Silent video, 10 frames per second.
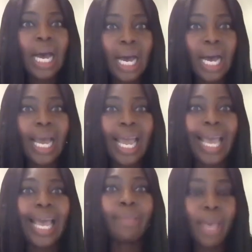
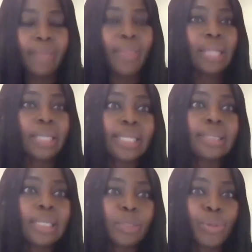and that
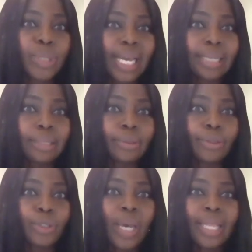legacy is protected.
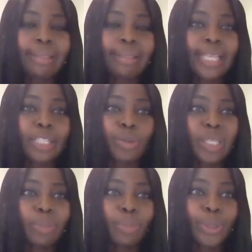So I think it's
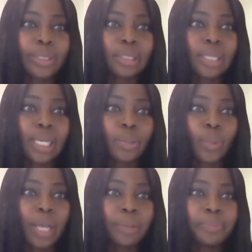really important
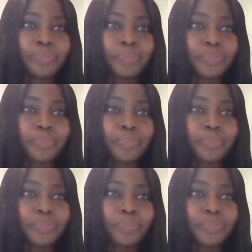as well.